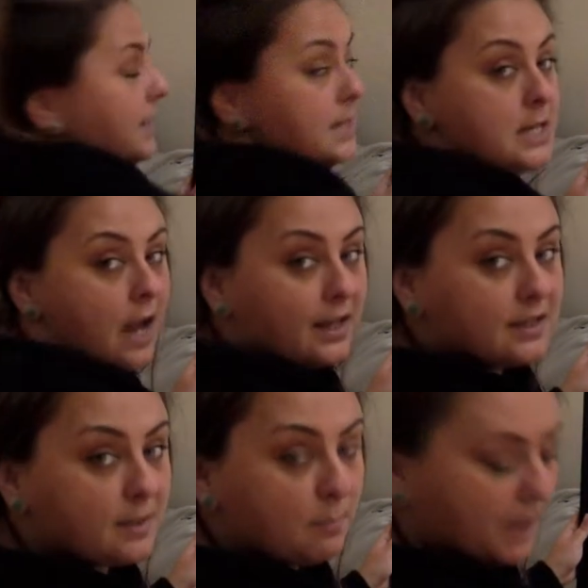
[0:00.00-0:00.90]
it
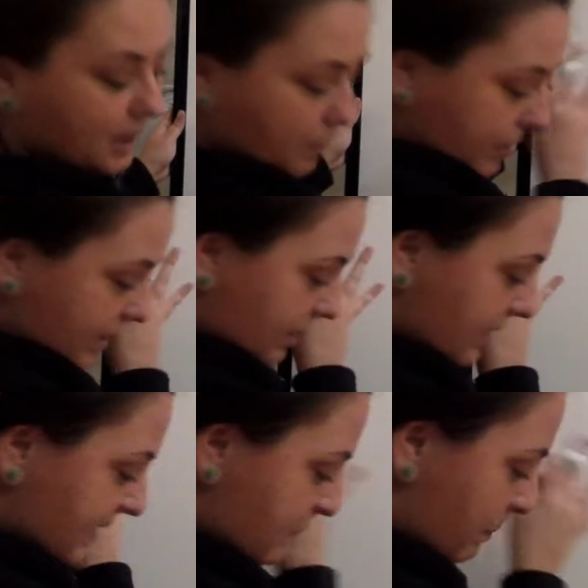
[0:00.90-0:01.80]
nice and big with
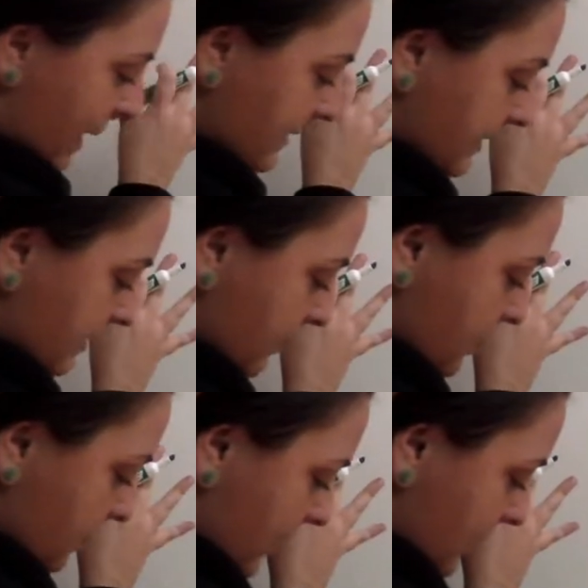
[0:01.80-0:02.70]
space in
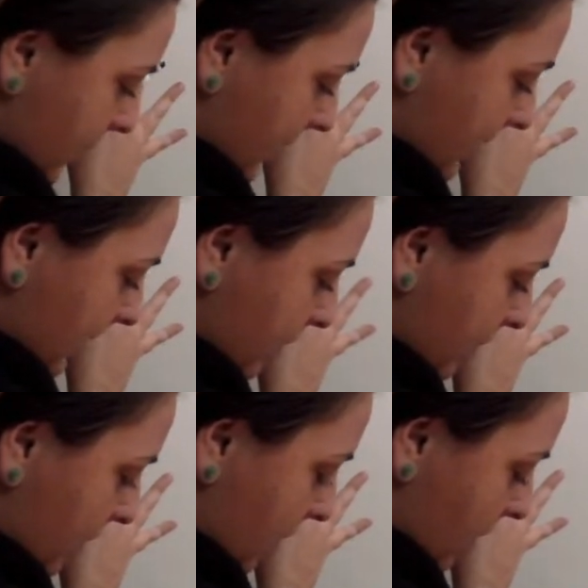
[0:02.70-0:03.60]
between so I can keep
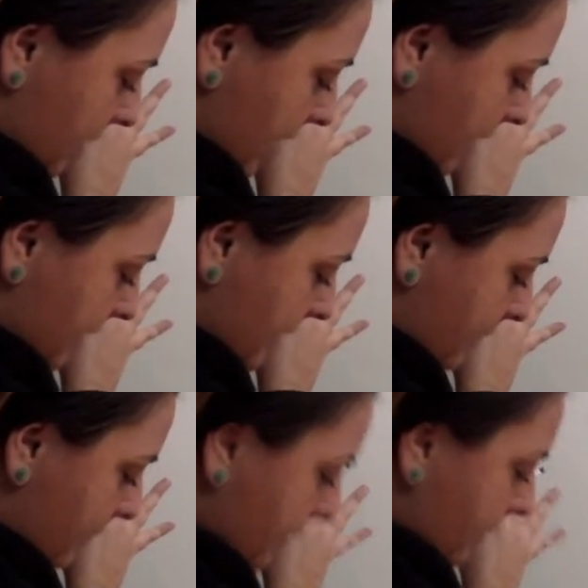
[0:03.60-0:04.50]
it all lined up.